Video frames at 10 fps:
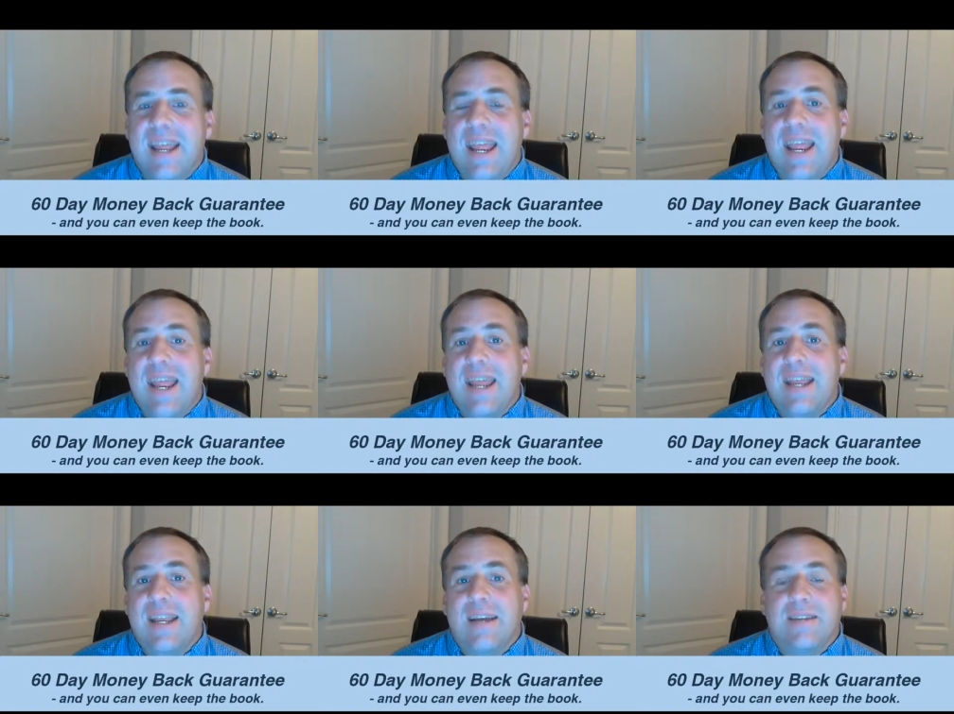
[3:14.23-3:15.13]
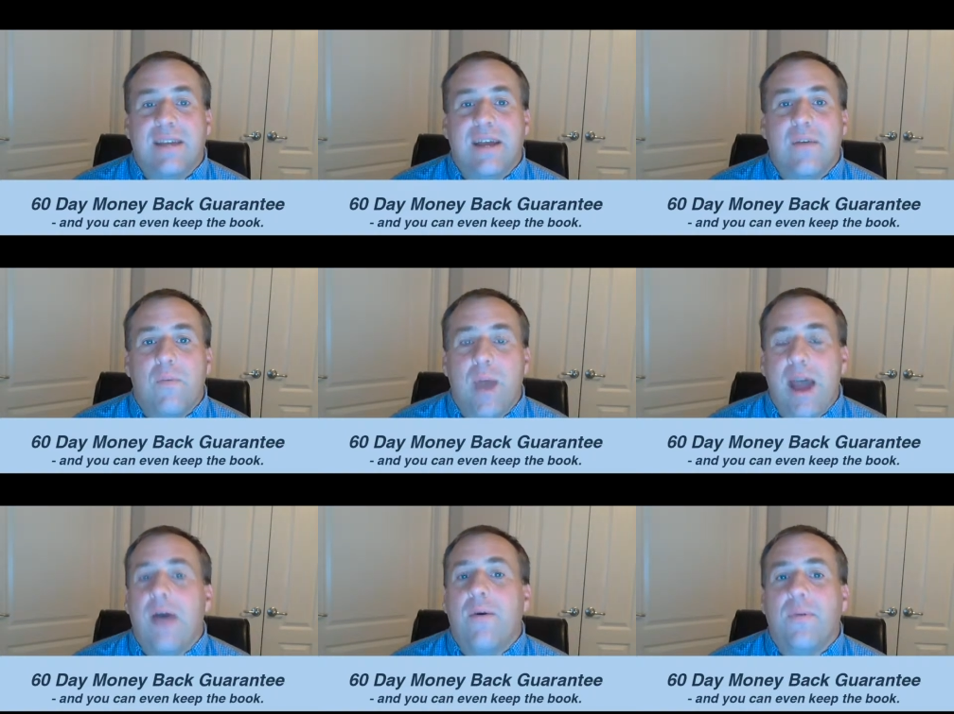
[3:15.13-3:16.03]
and I was like,
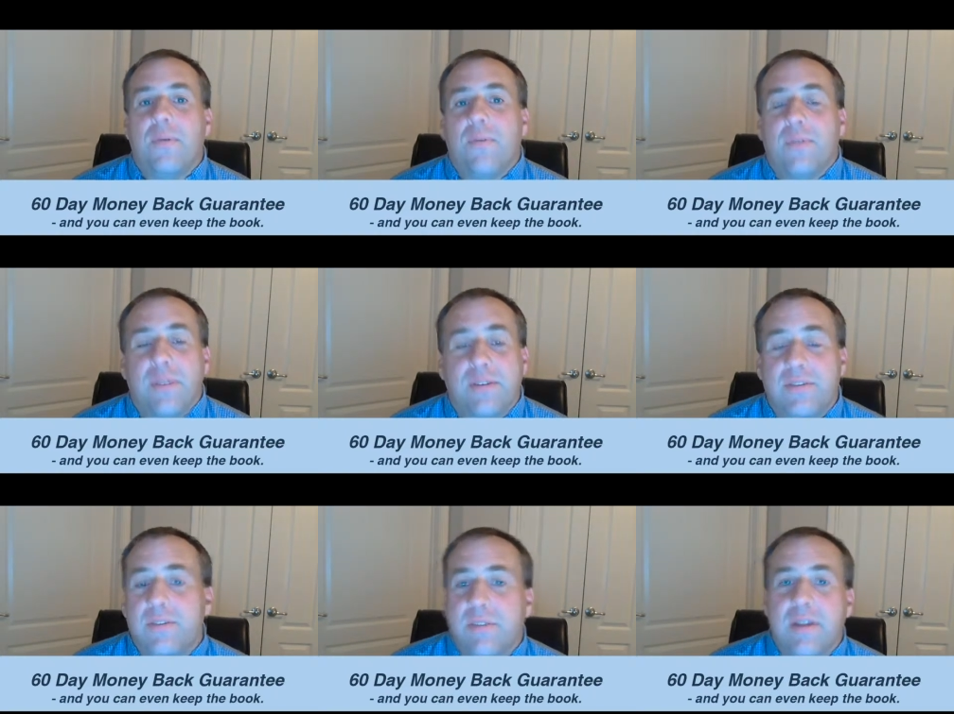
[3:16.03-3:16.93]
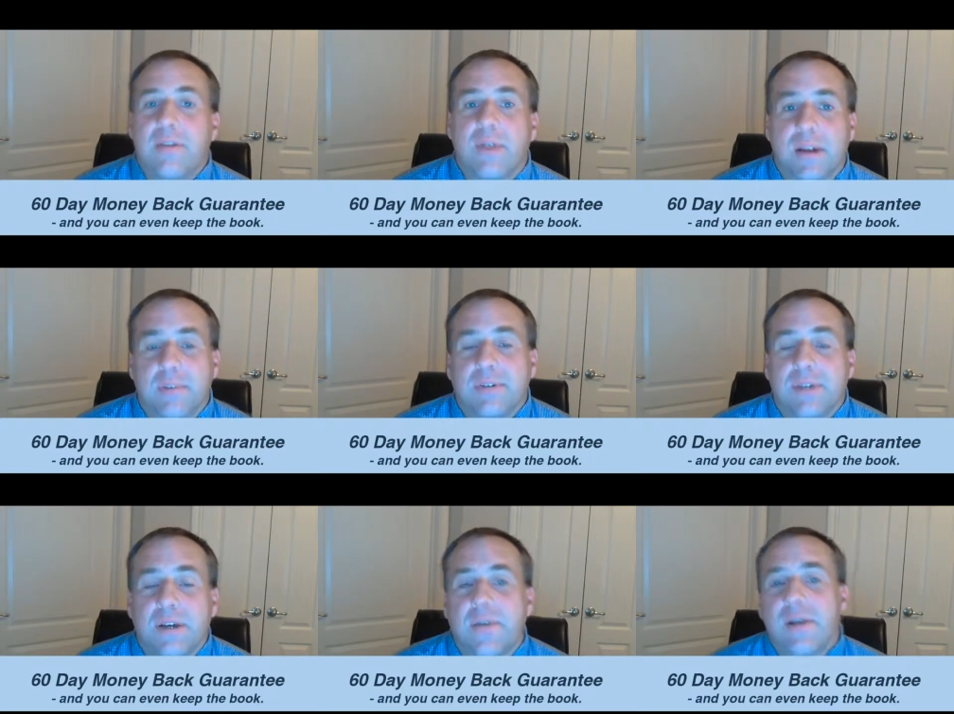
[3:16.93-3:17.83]
wow, this is incredible.
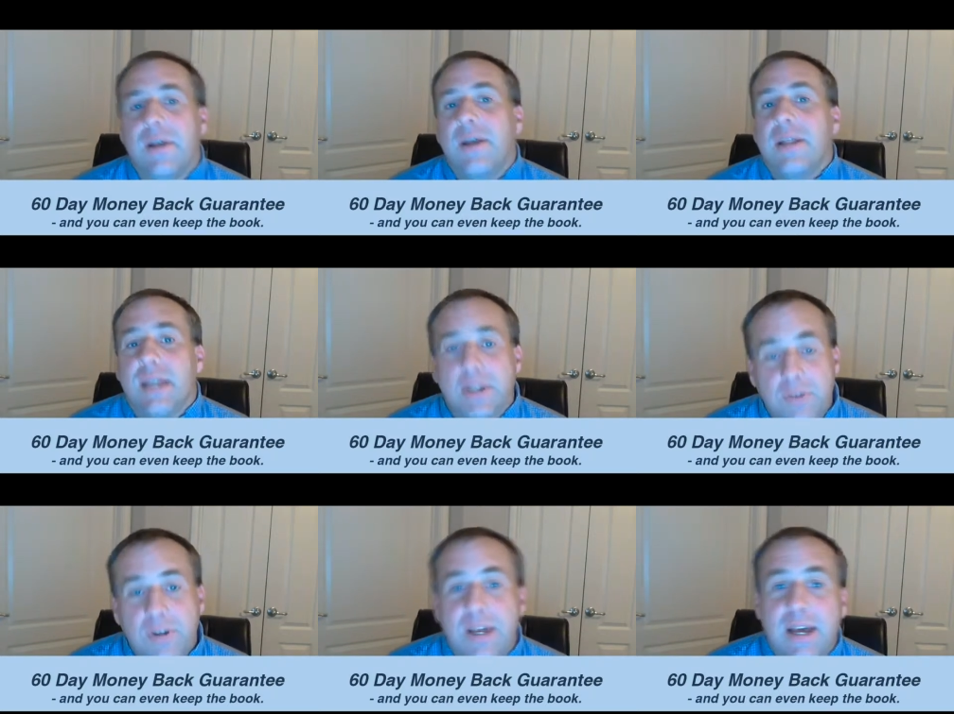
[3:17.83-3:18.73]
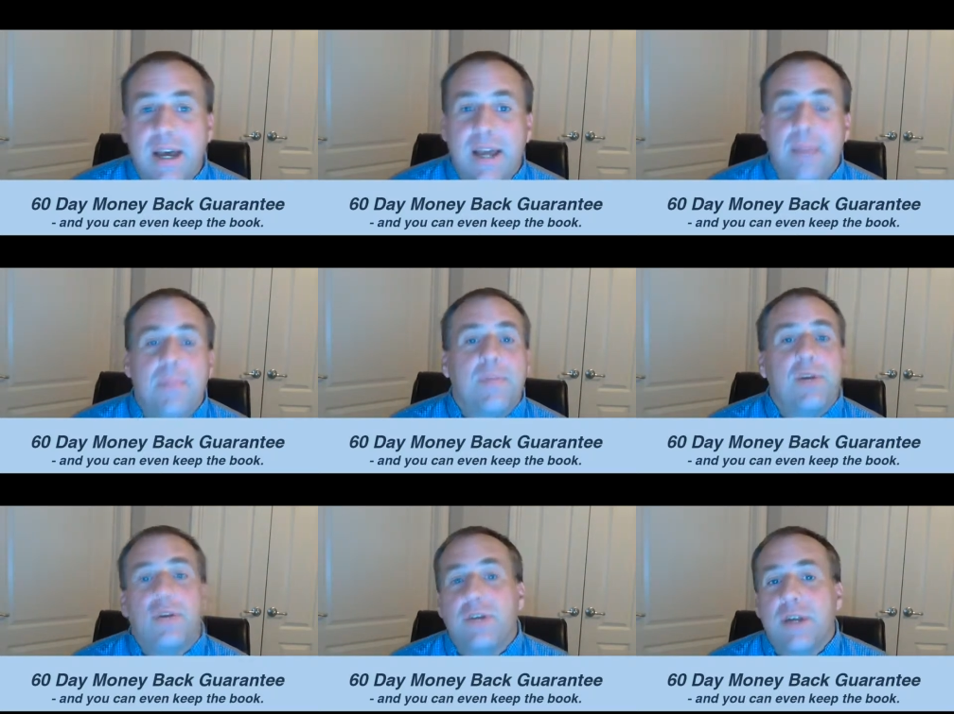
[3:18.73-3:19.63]
So thanks for your time. Be
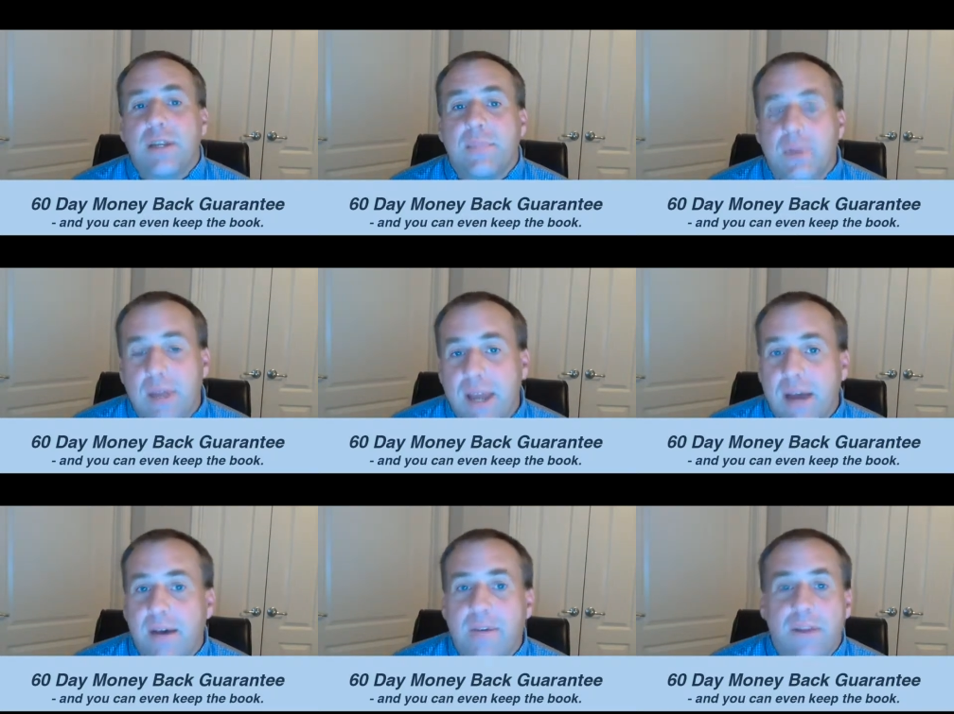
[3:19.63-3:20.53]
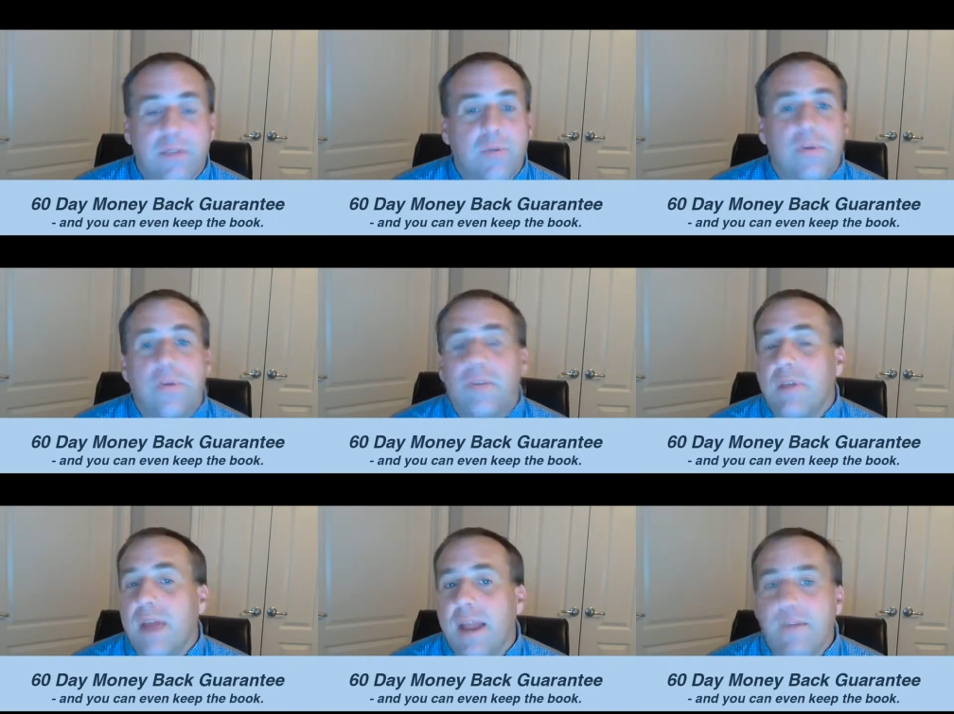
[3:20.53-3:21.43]
sure to check the book out. It's worth
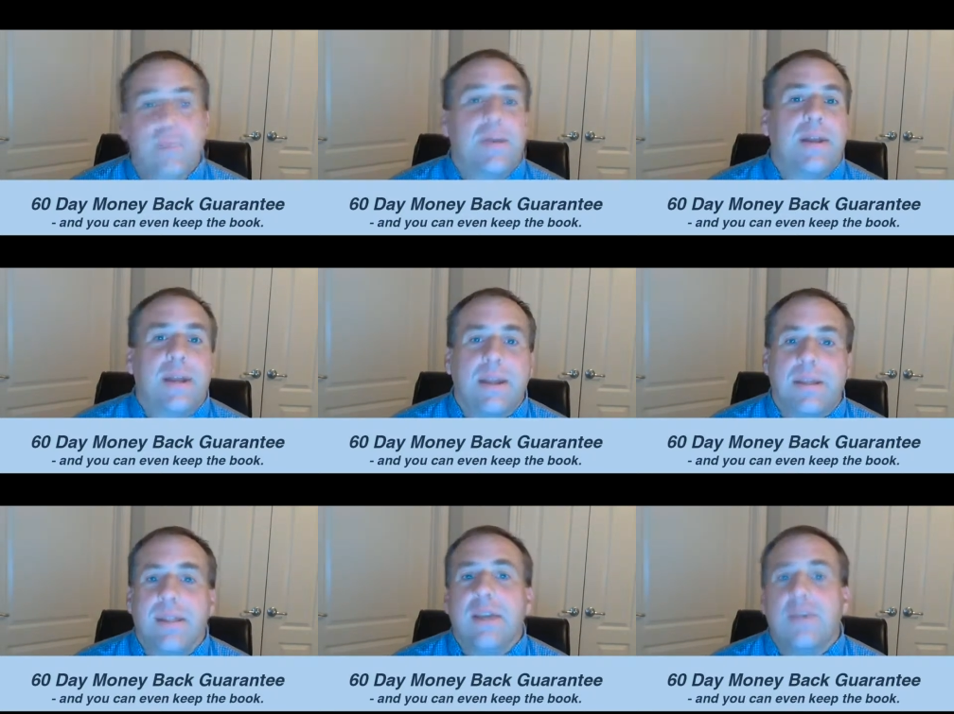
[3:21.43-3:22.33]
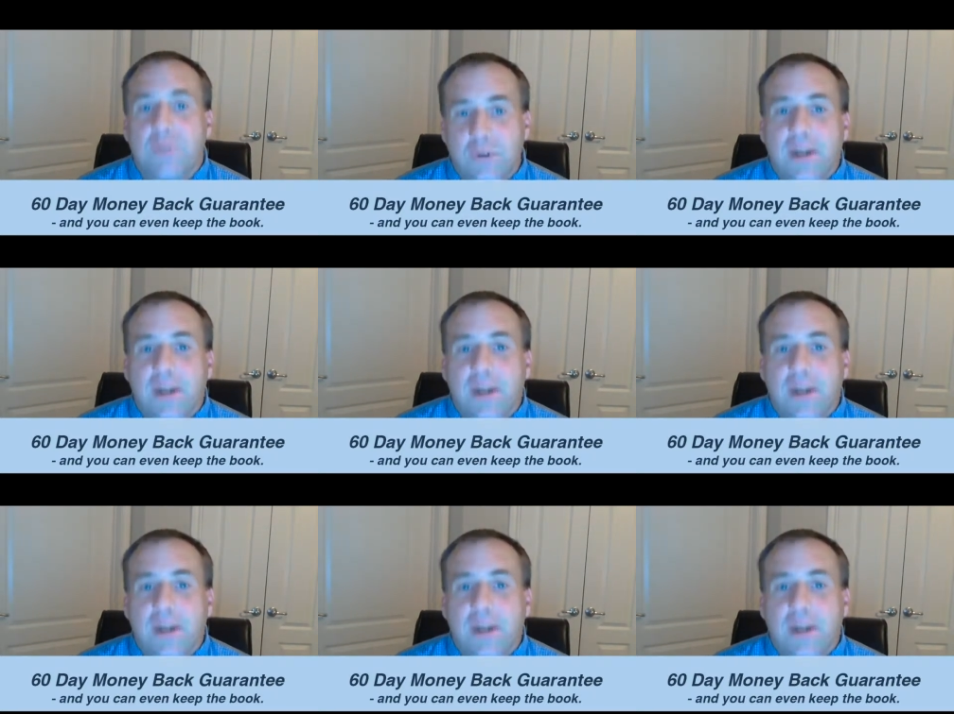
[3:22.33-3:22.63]
every penny. Thanks for your